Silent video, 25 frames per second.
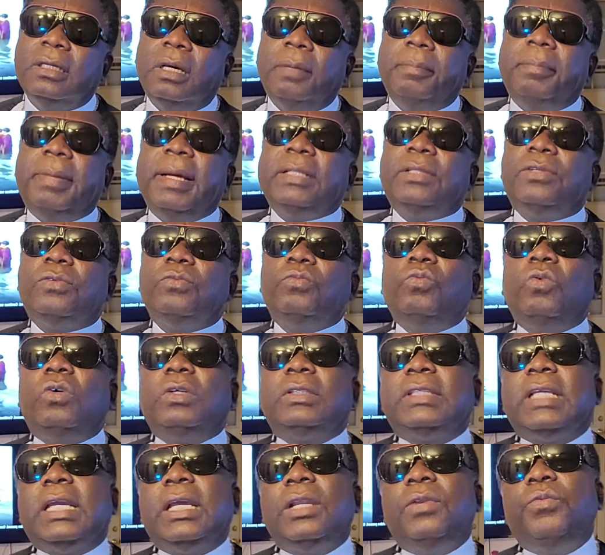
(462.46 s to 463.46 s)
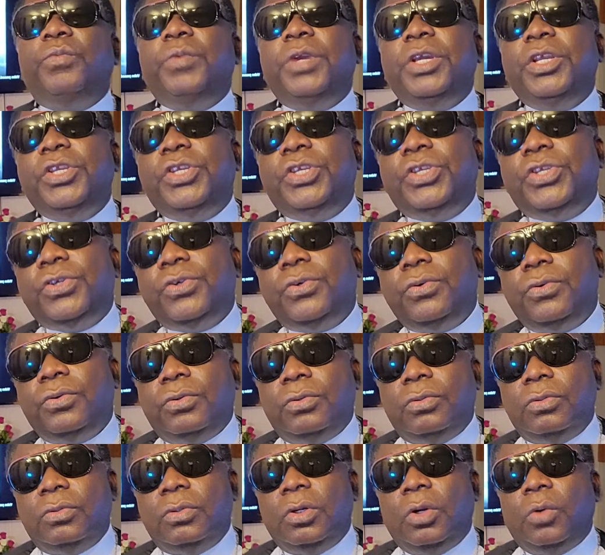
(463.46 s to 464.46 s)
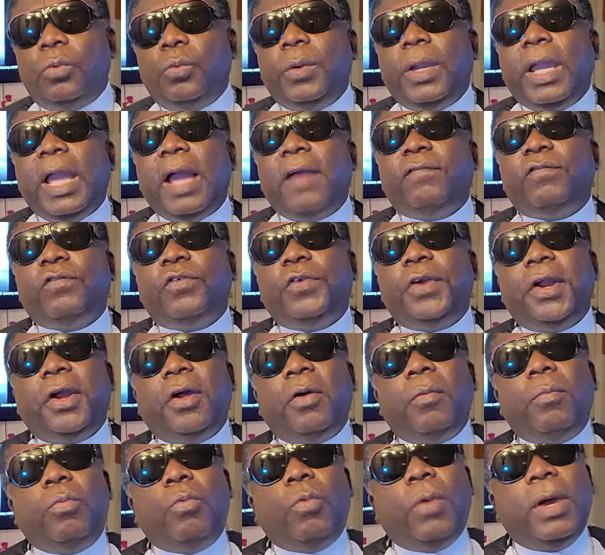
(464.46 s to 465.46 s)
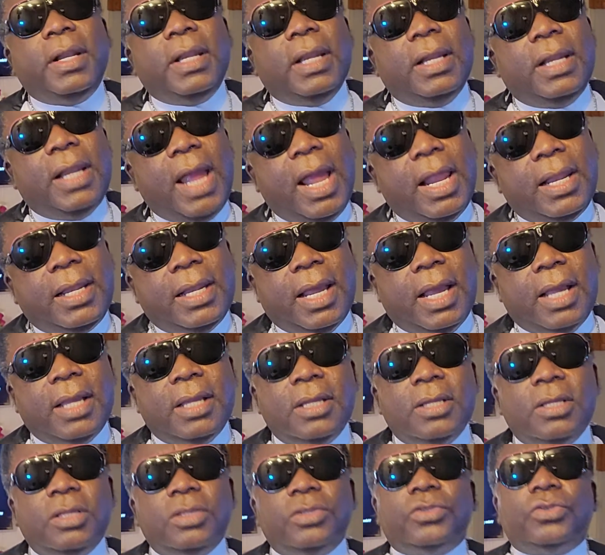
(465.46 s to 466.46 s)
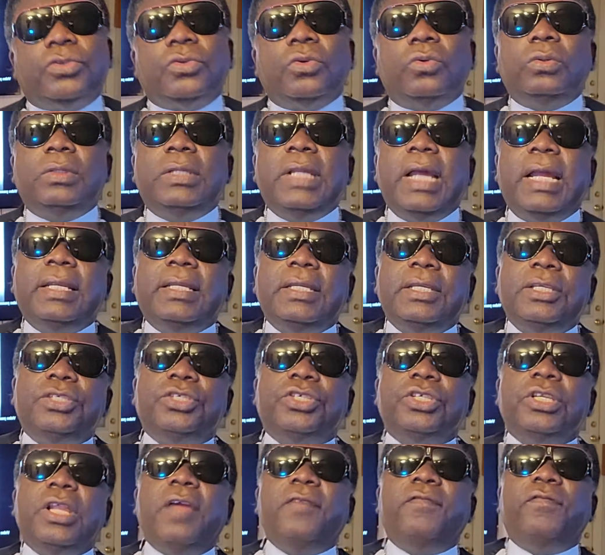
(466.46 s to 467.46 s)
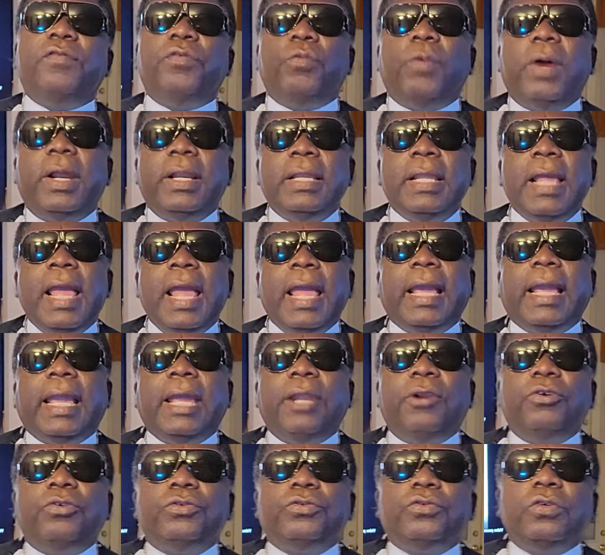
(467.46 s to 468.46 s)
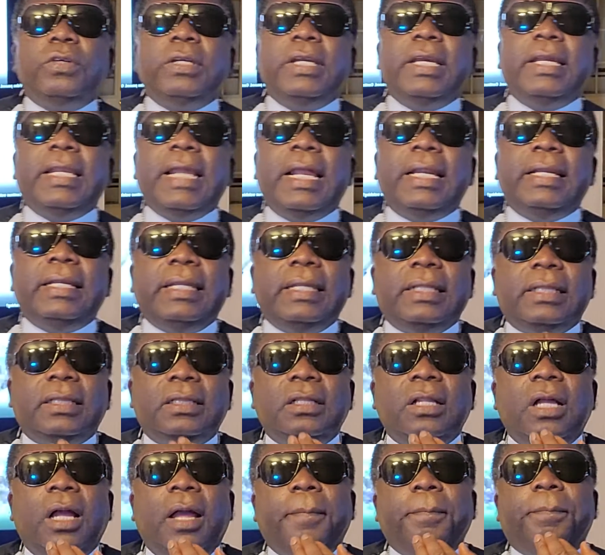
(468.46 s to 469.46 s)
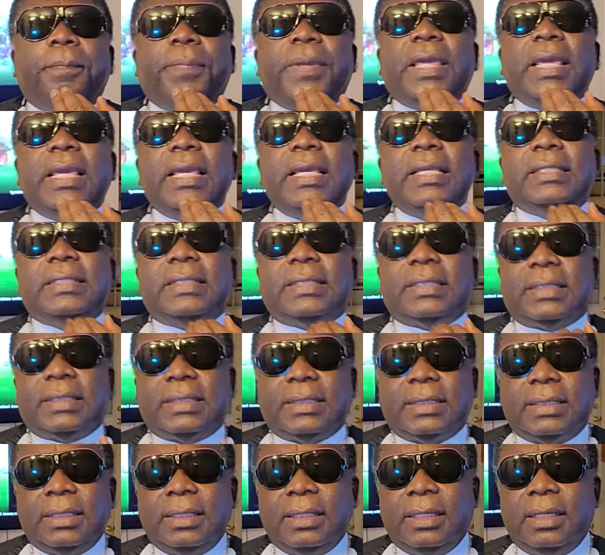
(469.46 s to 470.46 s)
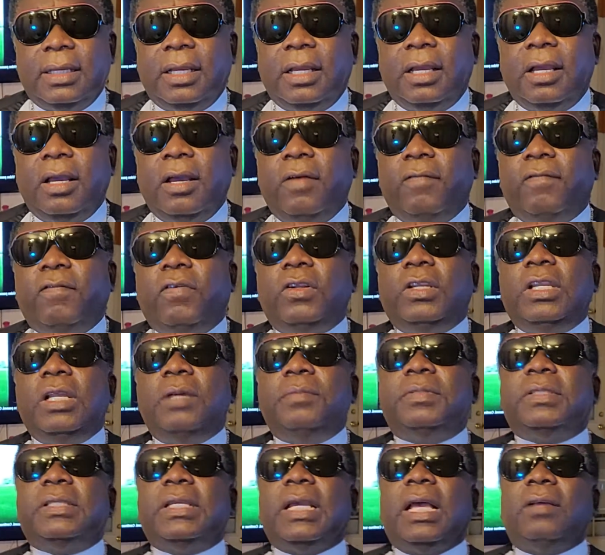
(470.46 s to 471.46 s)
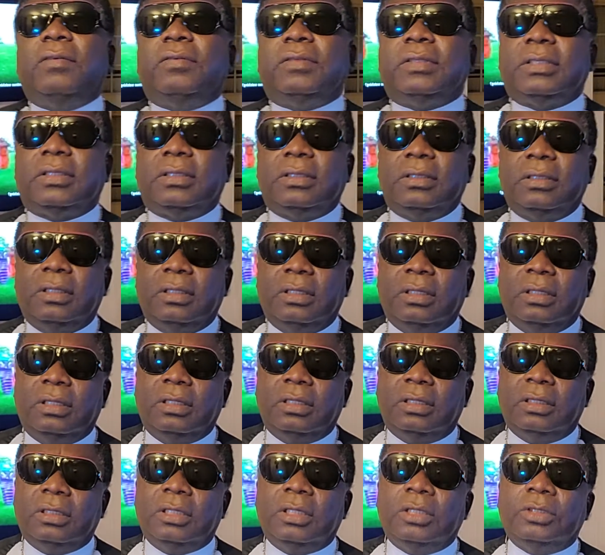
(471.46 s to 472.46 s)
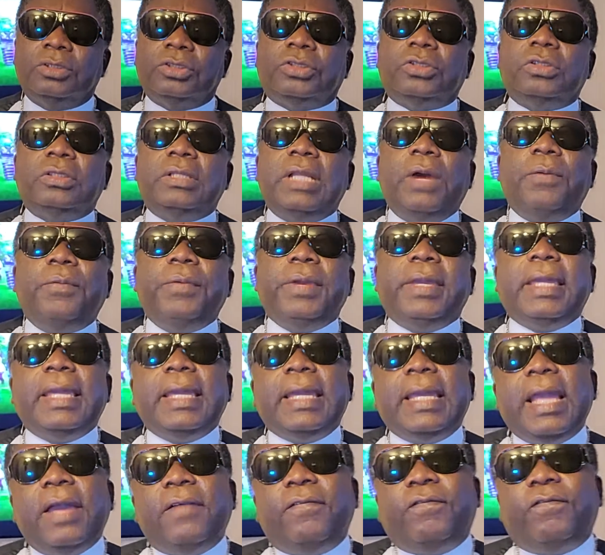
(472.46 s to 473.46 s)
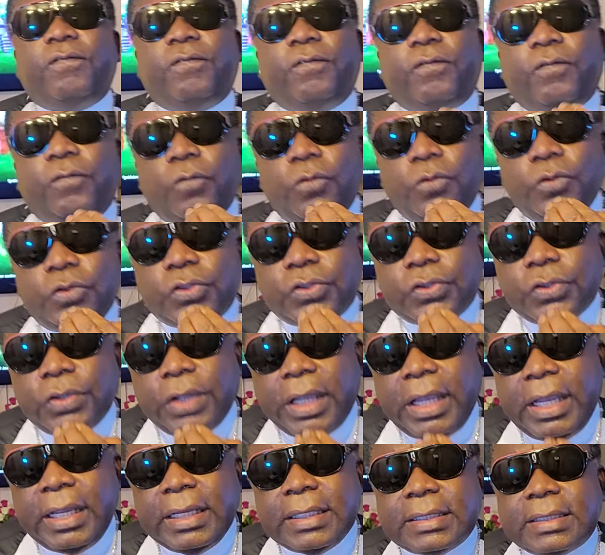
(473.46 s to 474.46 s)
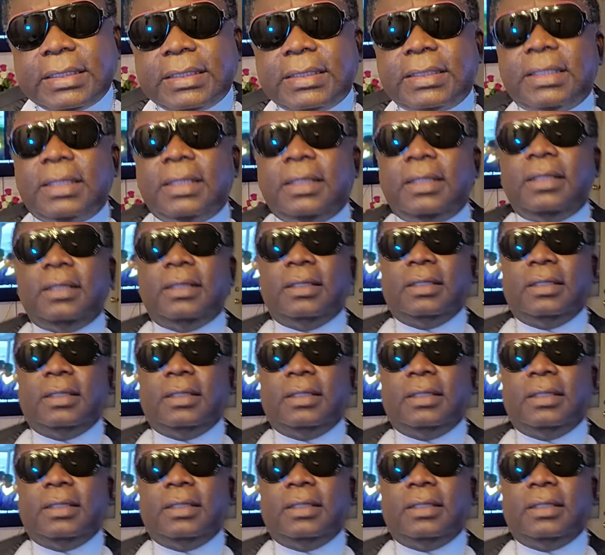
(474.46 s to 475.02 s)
But what can we do? We have to help one another so that each and everyone can also get a little peace for themselves, so that we can get food to eat.